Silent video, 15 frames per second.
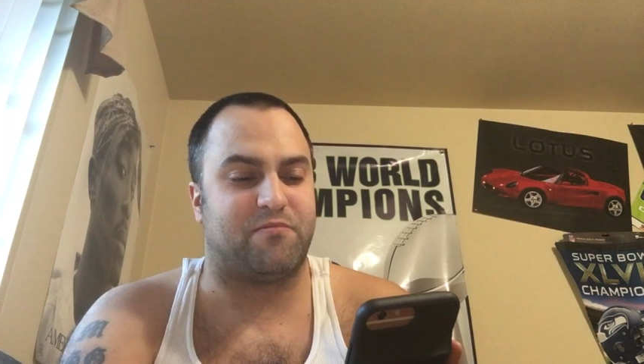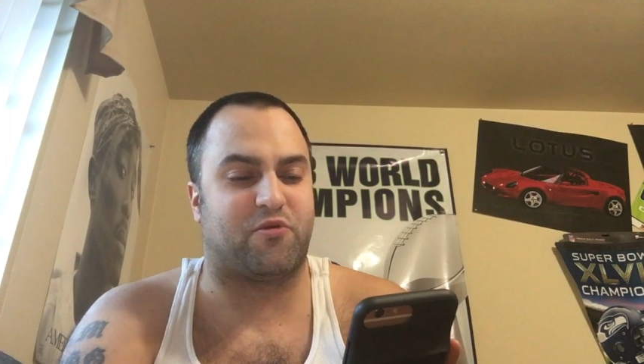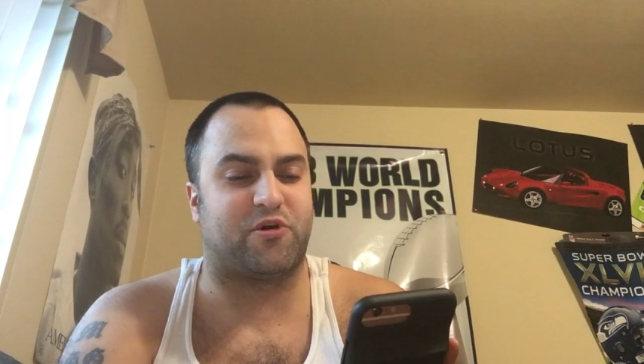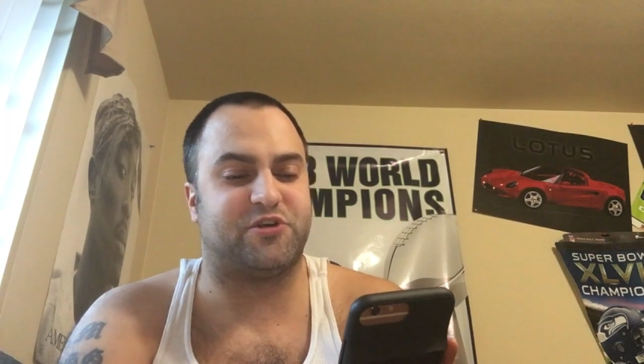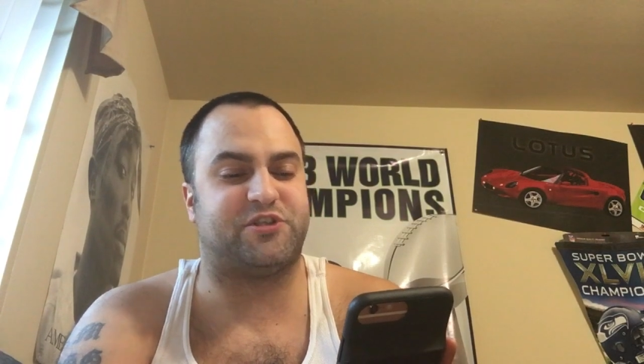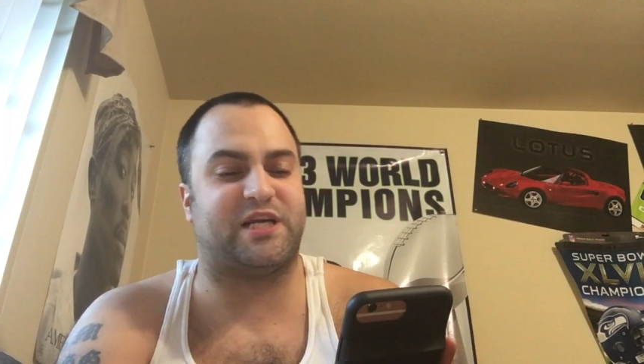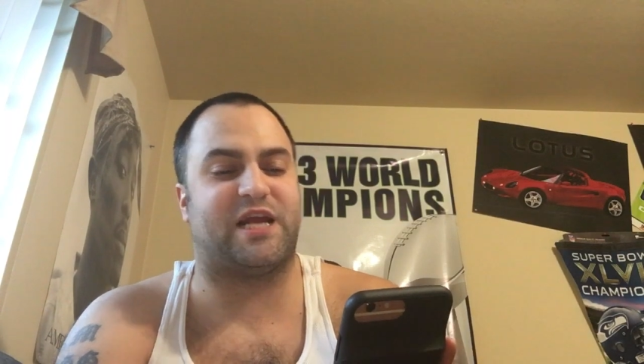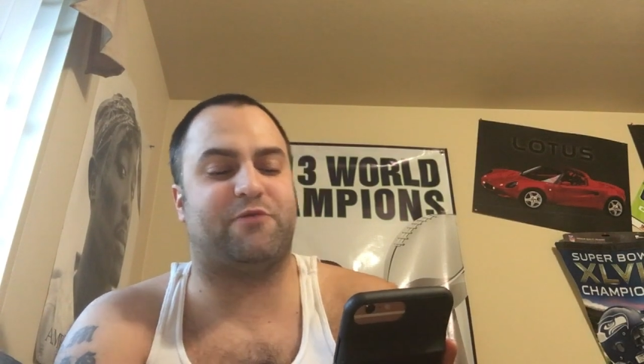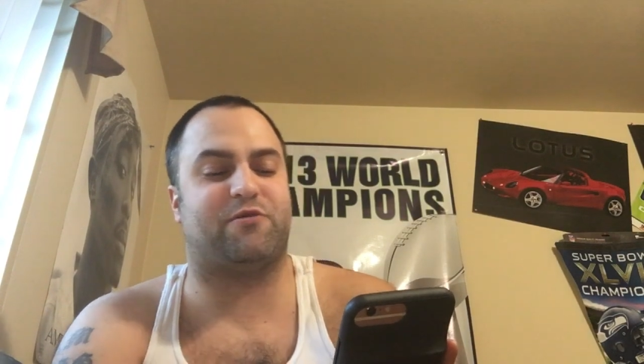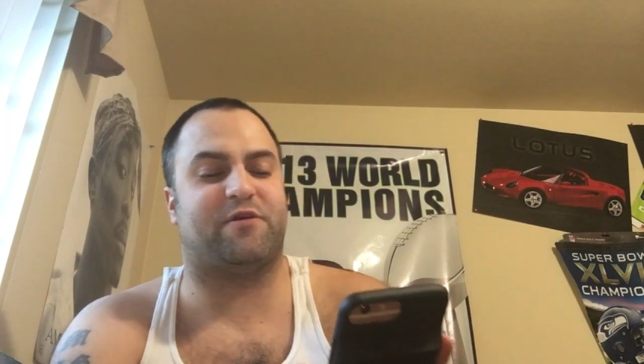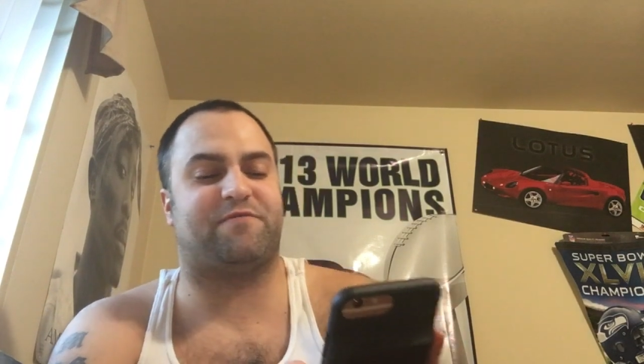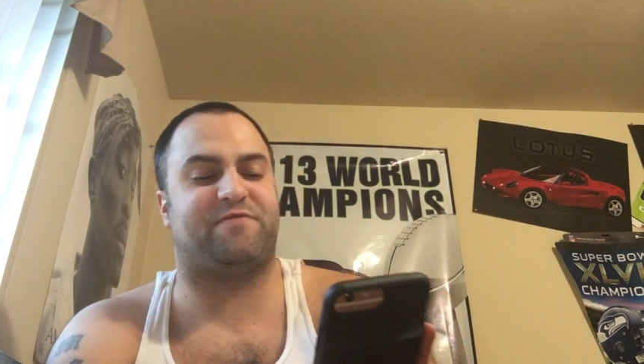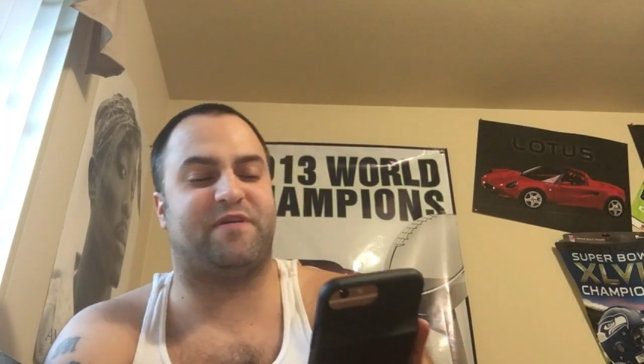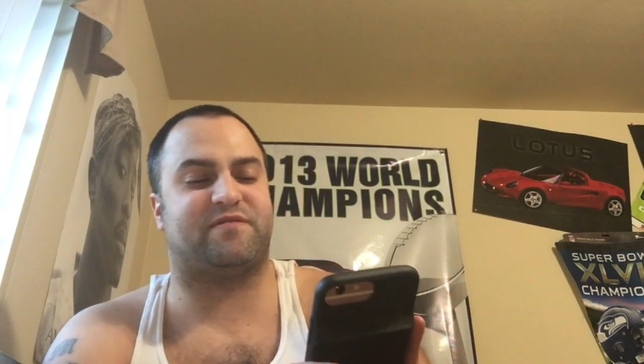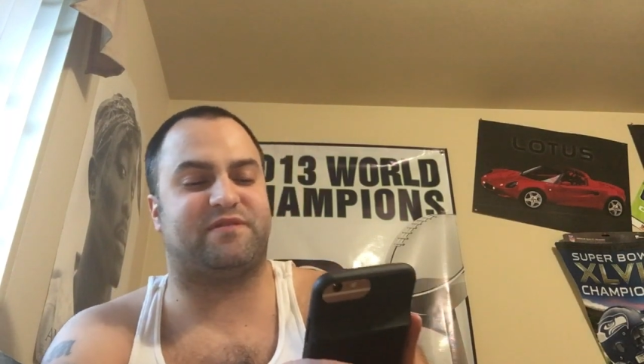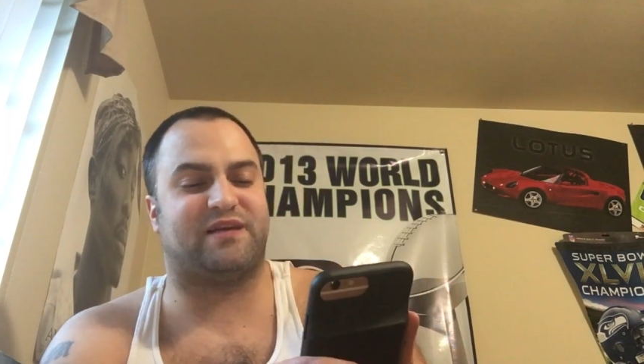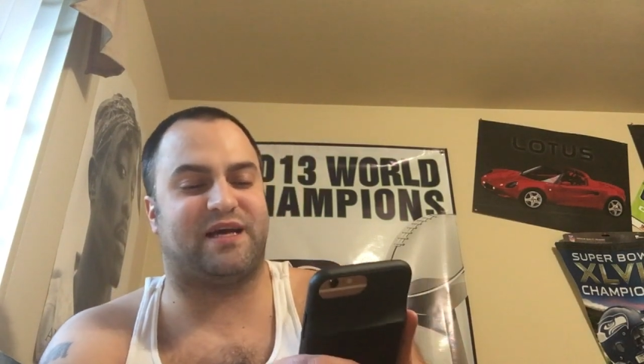Born January 5th,